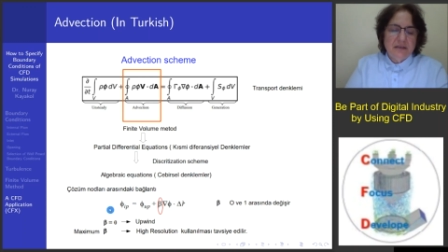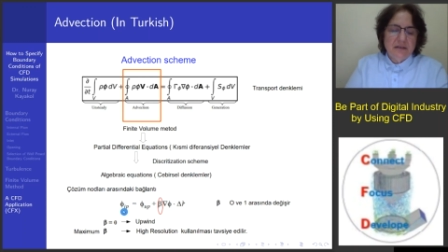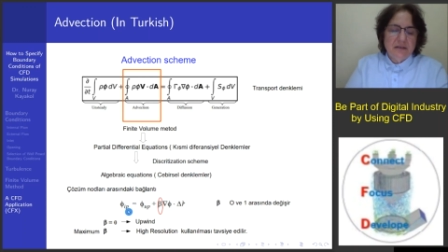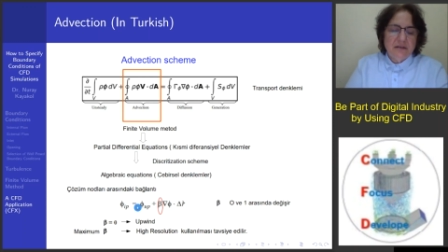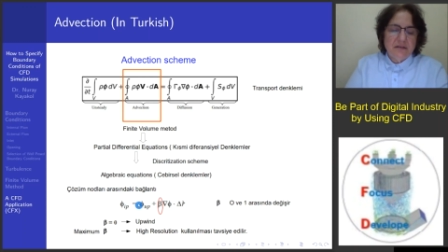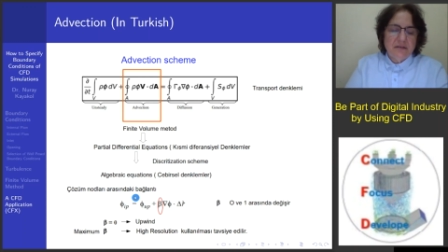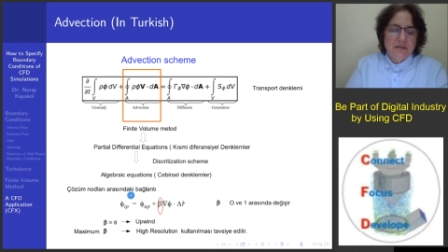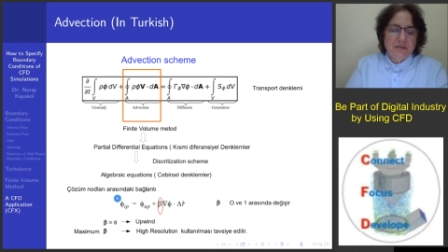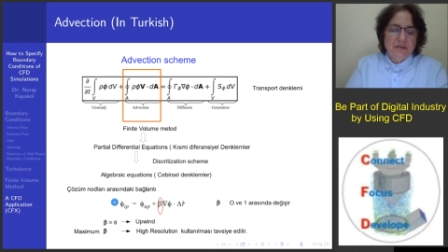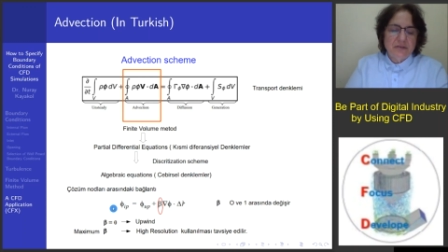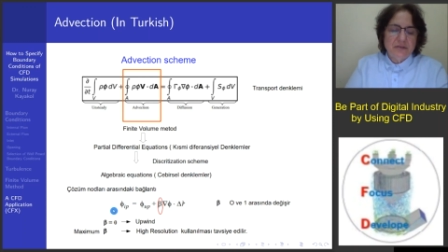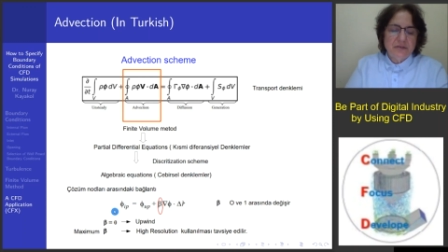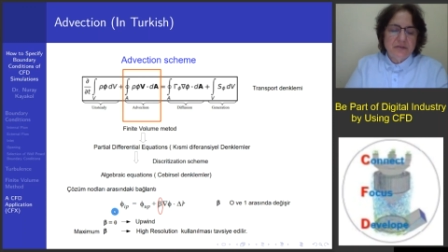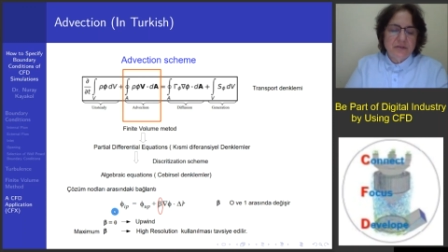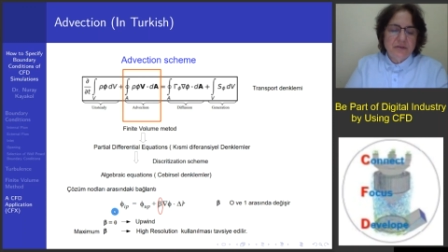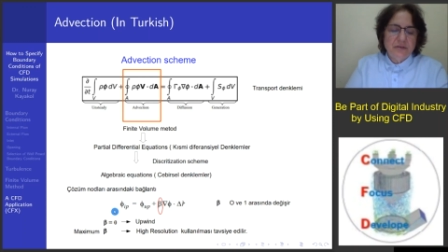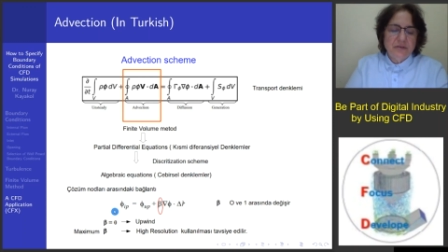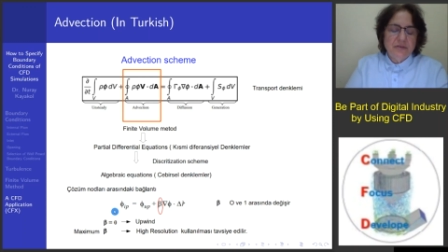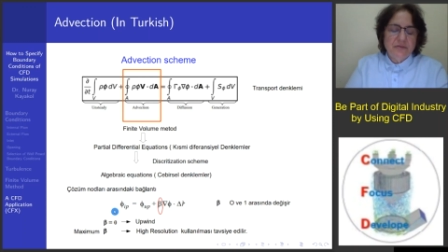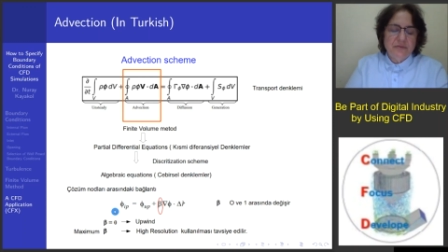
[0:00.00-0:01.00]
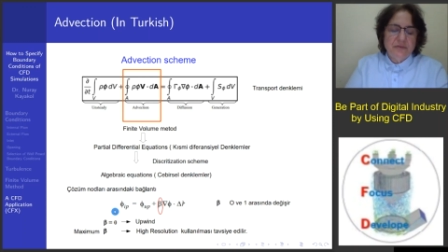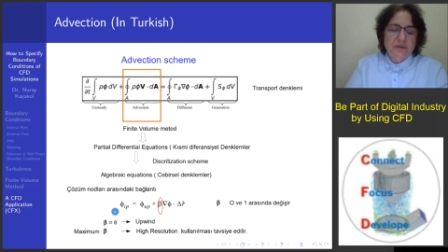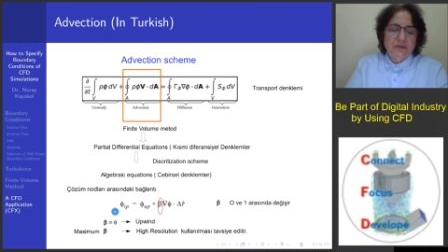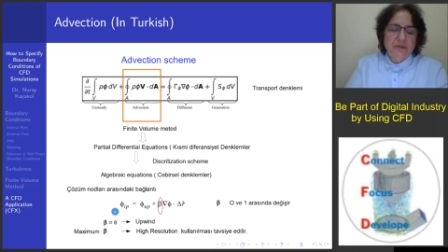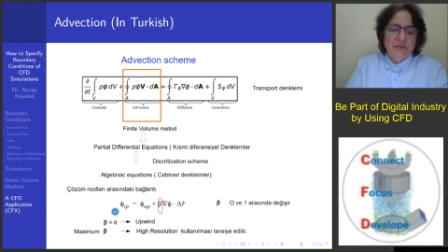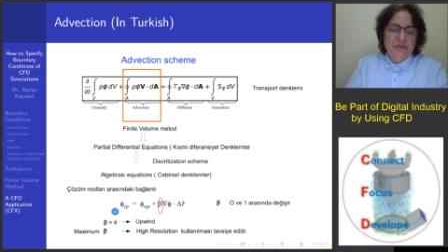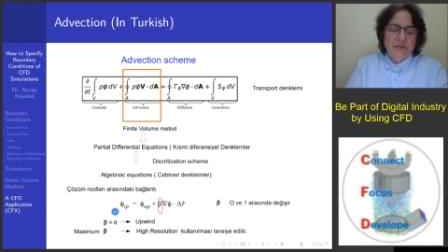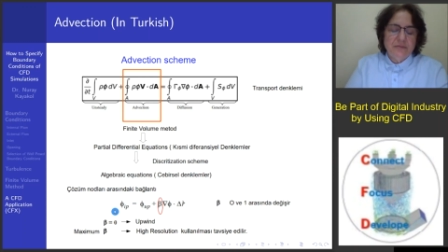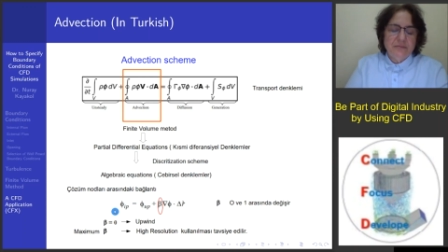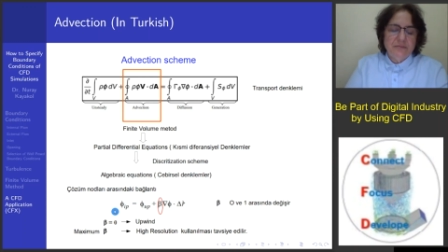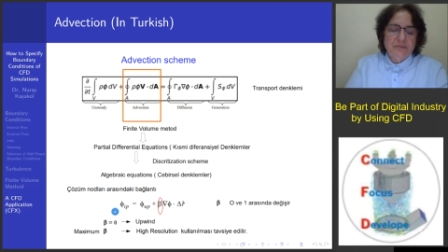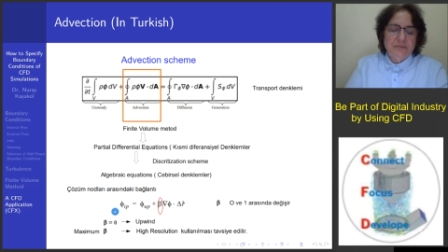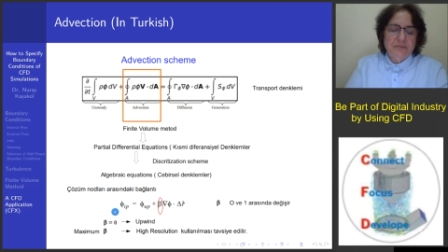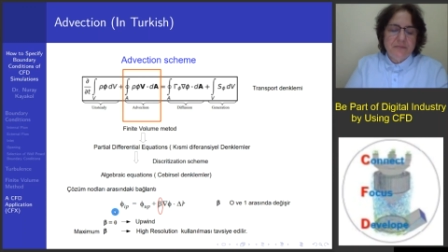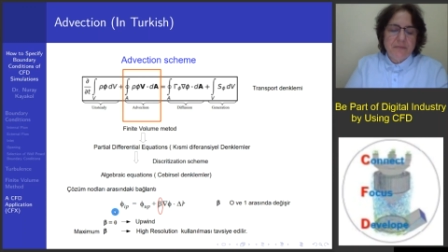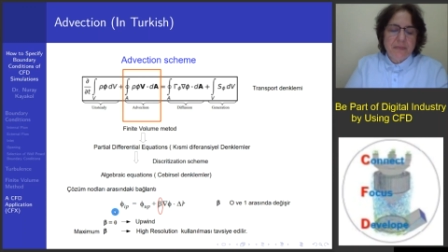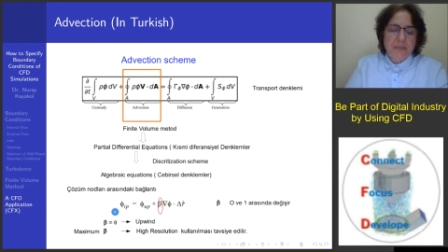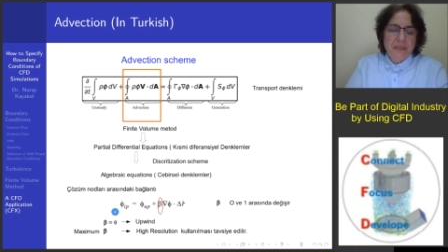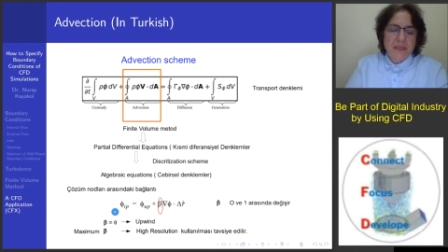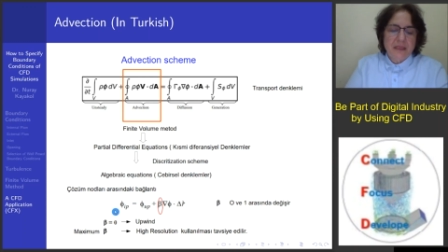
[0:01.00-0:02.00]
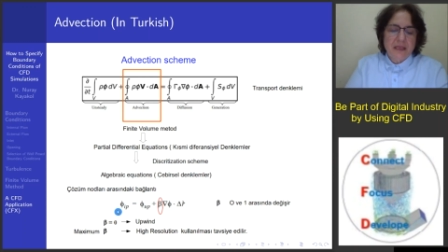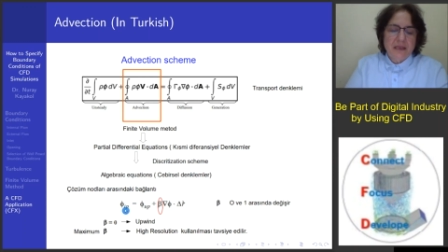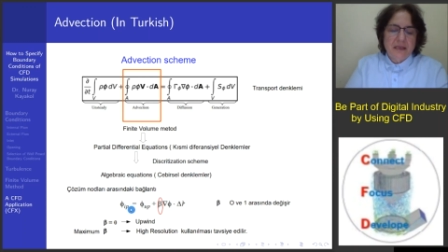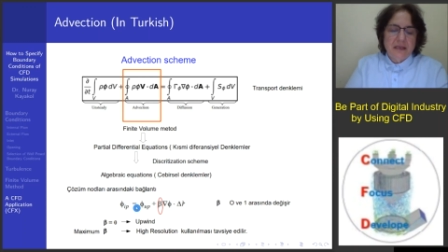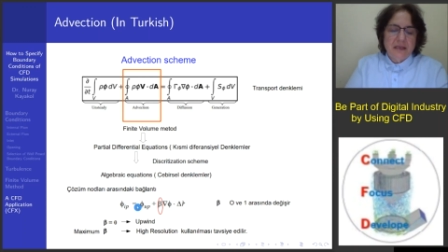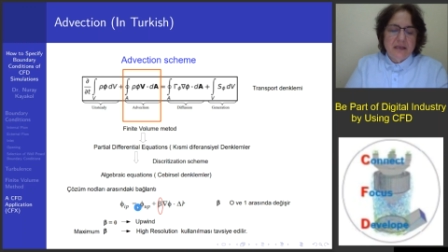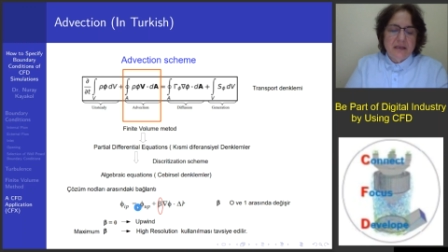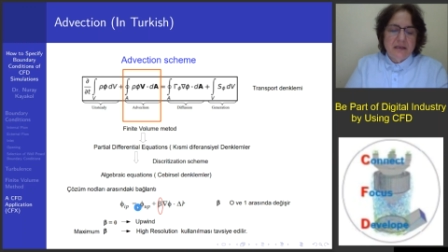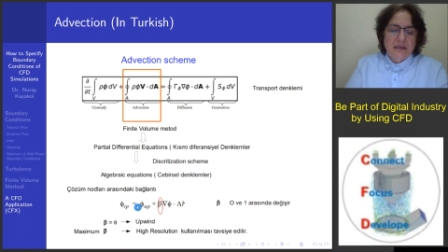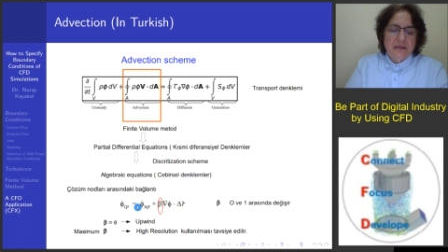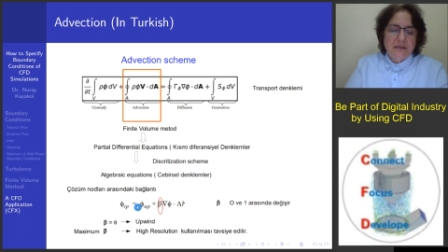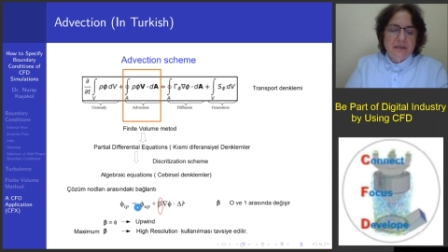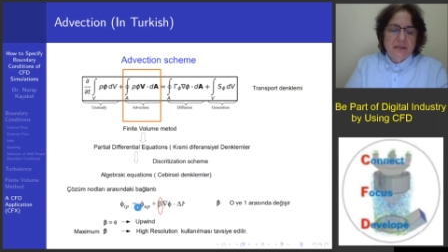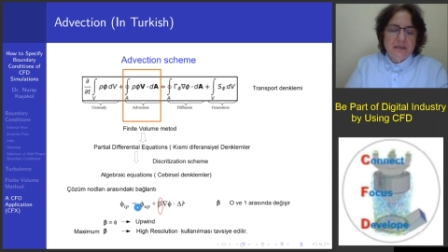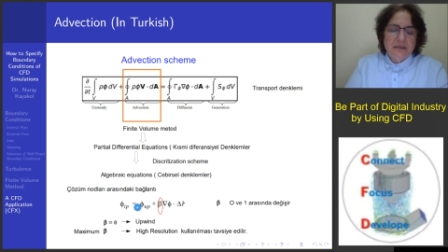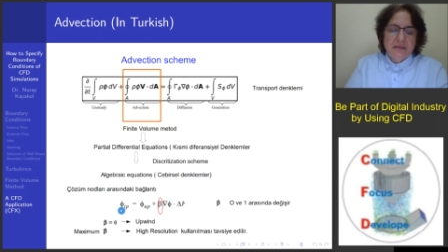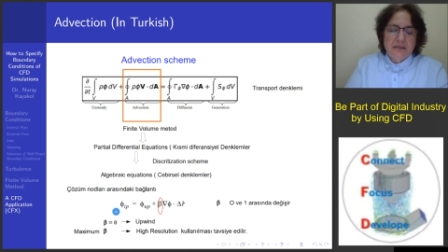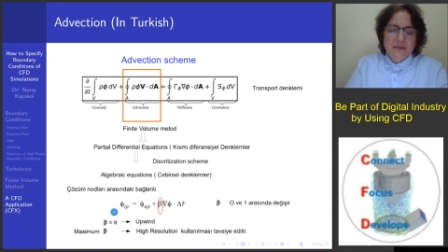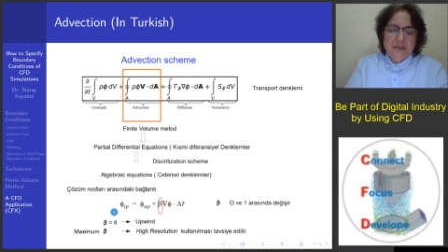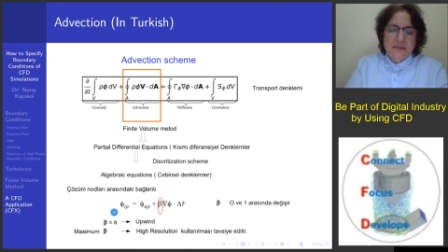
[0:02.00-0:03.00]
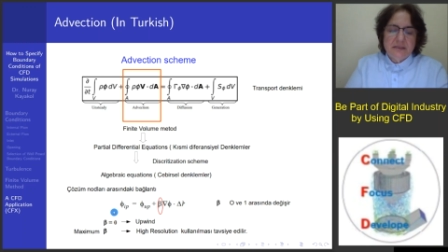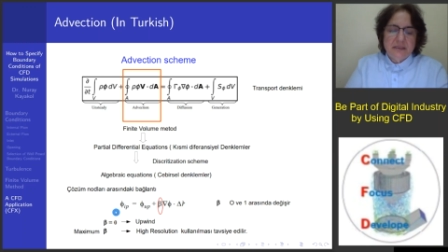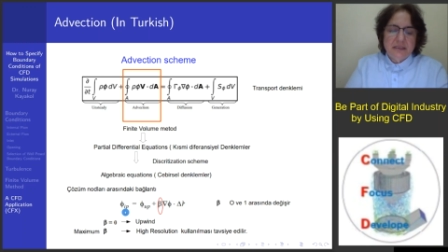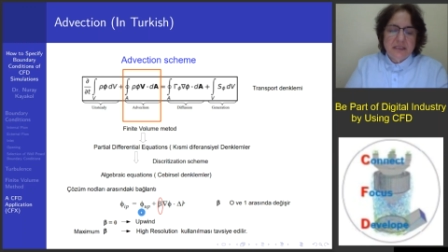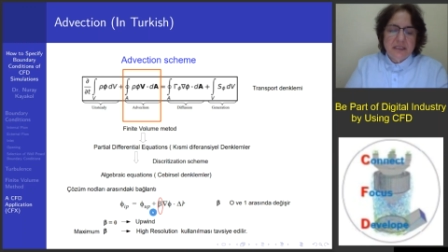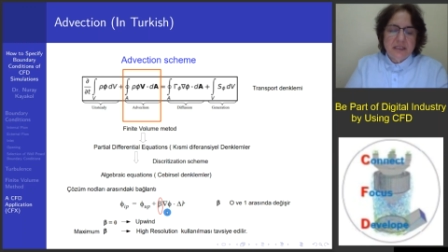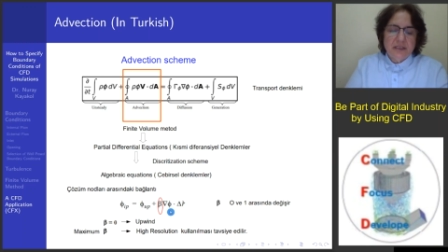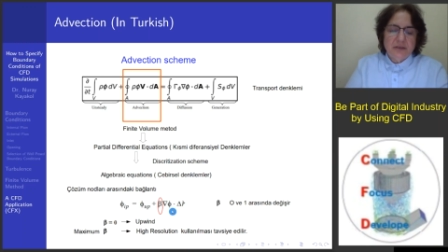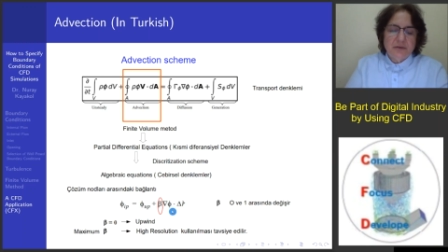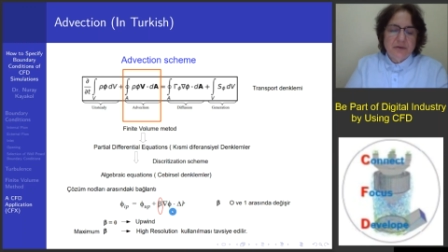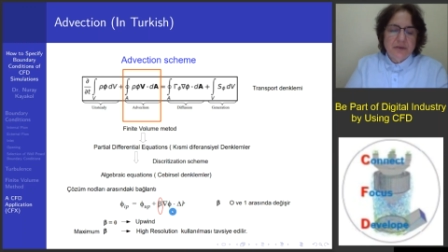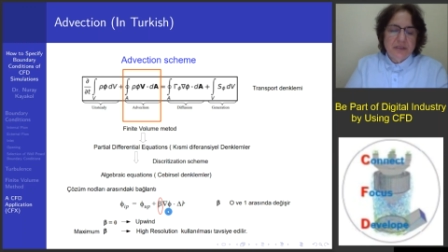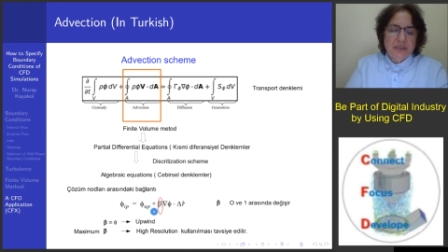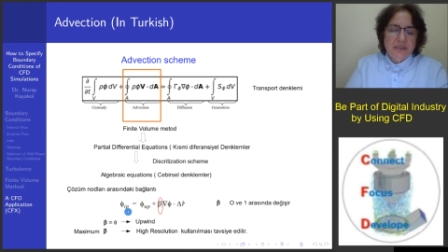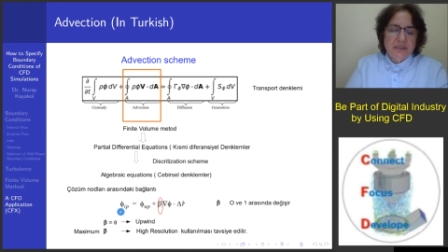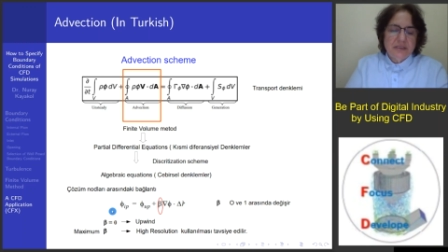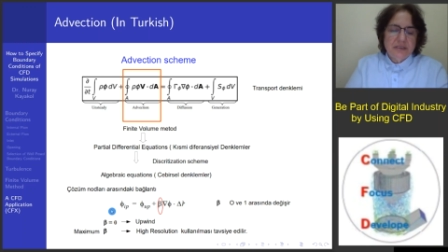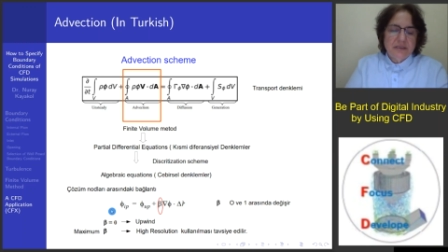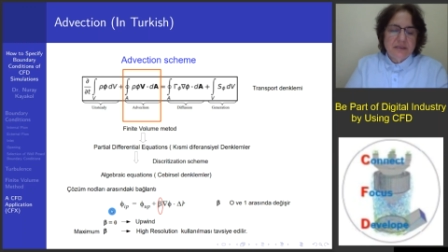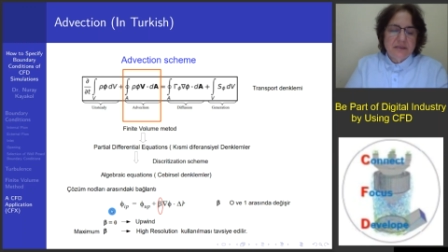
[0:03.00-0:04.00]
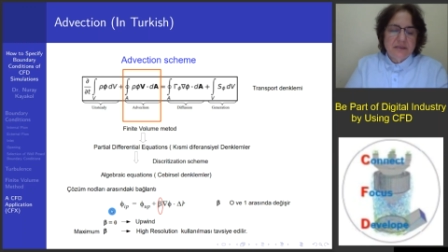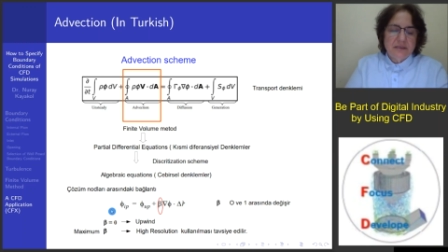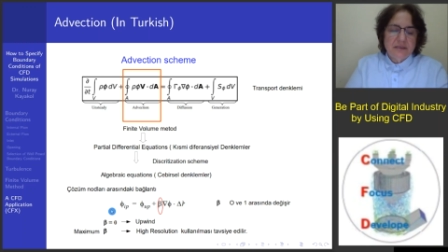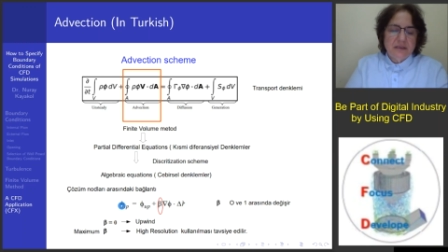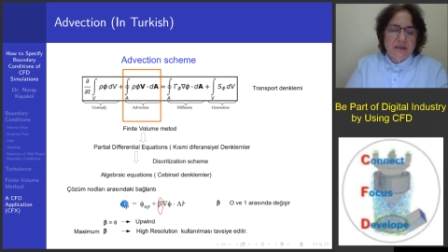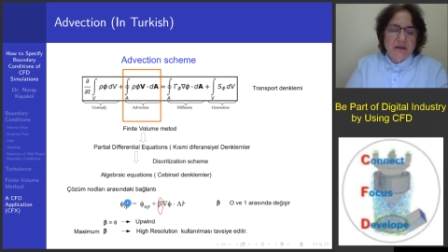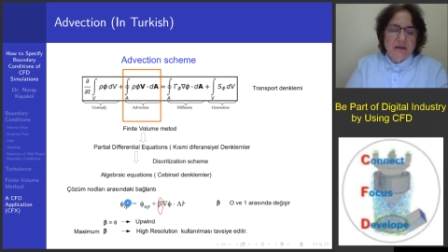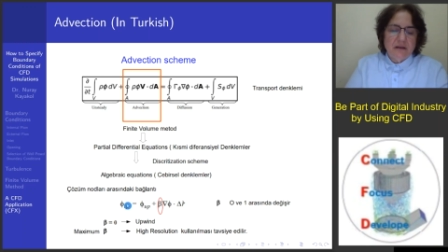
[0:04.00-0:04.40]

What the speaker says: control volume. Here is the equation,